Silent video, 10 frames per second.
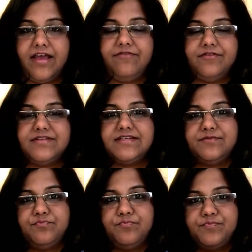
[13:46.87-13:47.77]
If you
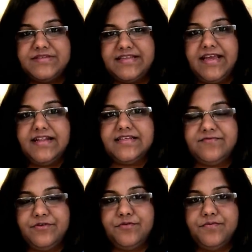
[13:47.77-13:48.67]
just say these
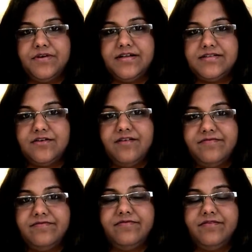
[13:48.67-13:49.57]
few words
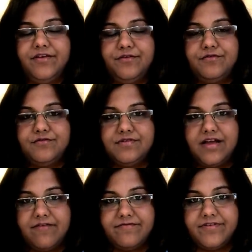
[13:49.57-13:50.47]
of, you know,
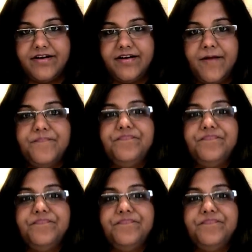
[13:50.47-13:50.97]
comfort,